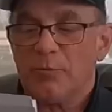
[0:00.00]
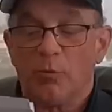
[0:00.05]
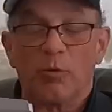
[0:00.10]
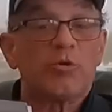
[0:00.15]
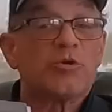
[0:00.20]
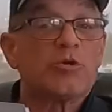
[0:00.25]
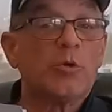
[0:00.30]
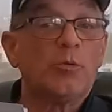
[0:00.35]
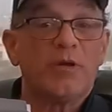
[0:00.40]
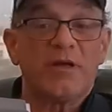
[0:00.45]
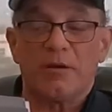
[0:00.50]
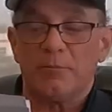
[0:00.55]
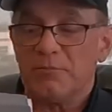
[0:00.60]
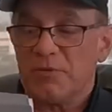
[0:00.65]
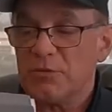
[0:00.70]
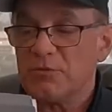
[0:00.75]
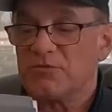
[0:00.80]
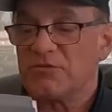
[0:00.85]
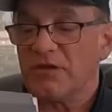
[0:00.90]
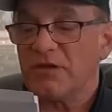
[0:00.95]
We're doing a
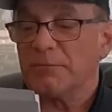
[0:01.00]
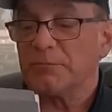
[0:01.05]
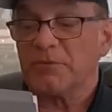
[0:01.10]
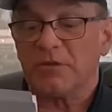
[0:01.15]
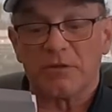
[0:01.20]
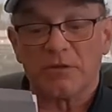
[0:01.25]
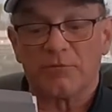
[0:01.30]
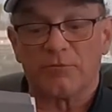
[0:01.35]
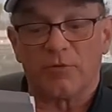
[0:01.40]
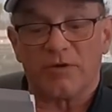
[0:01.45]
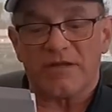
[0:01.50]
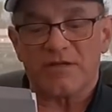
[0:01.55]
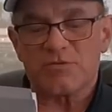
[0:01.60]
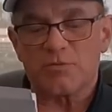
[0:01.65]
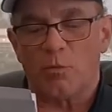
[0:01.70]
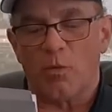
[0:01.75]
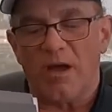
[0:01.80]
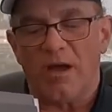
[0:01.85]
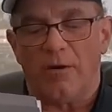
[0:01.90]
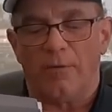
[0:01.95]
museum delivery
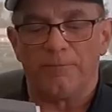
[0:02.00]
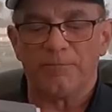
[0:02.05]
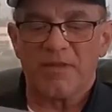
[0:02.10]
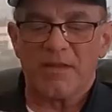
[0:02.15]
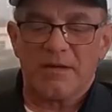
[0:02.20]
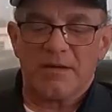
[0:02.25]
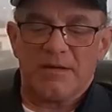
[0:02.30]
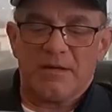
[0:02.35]
as well.